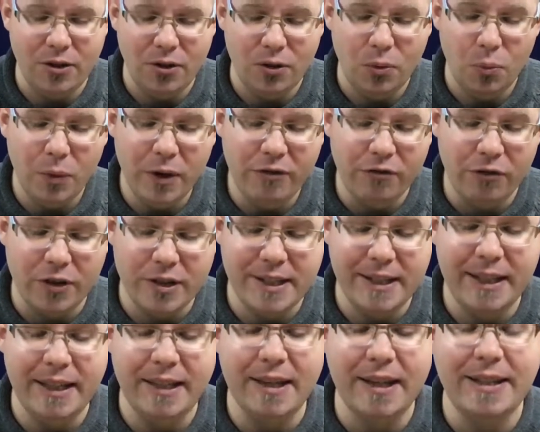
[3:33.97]
we first
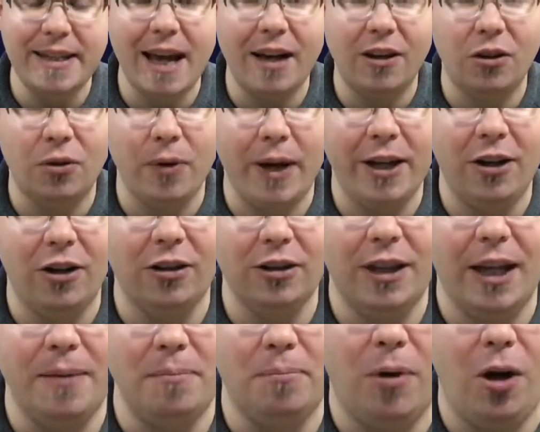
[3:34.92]
need to decorate our
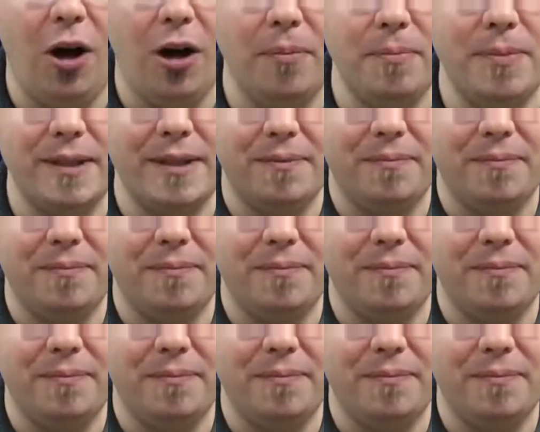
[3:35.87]
light bulbs.